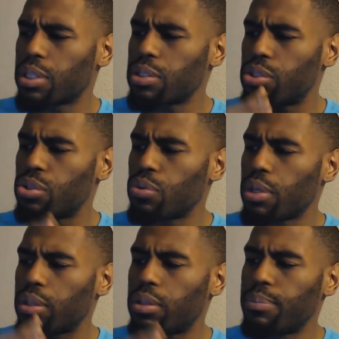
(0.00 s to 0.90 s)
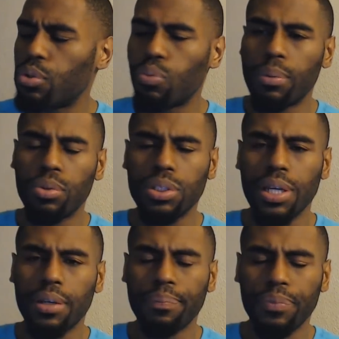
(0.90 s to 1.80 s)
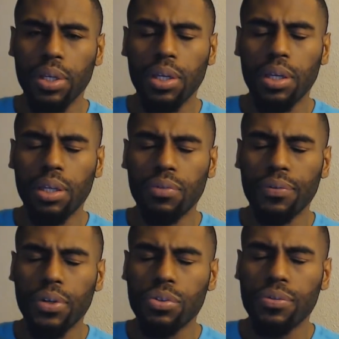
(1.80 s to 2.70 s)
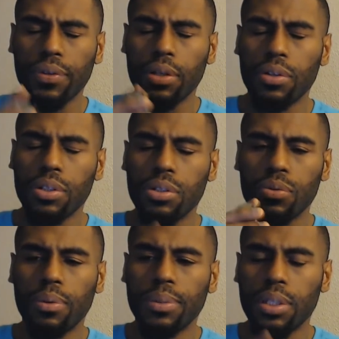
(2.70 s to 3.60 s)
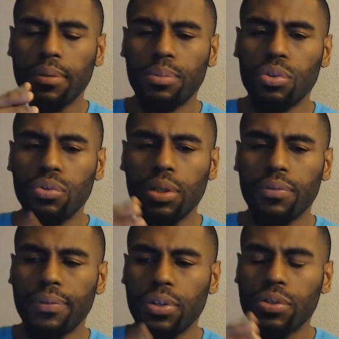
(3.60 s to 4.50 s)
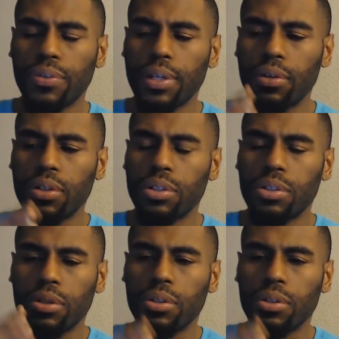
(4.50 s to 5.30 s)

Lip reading: Let's do the moon one more time in reverse for Aries. One more time, moon in reverse for Aries.